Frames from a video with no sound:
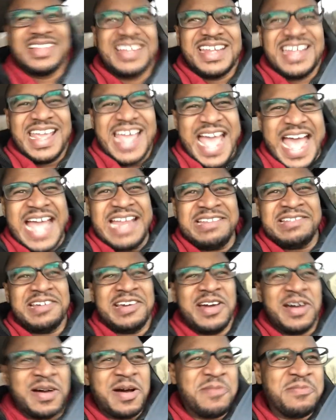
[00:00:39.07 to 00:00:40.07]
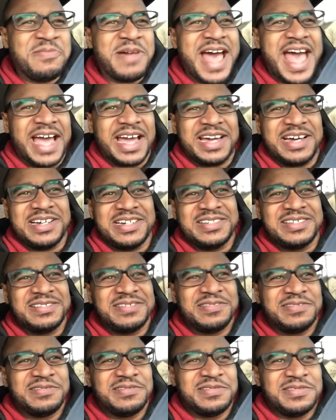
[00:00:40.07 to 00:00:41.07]
can come back?
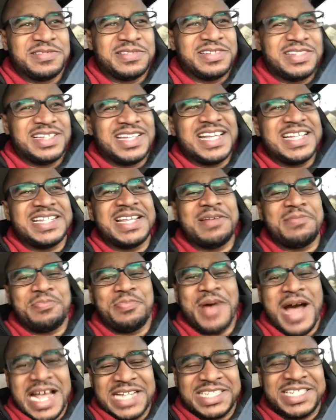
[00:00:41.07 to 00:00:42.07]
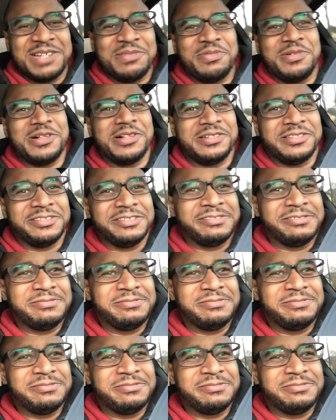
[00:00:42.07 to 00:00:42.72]
Is it possible?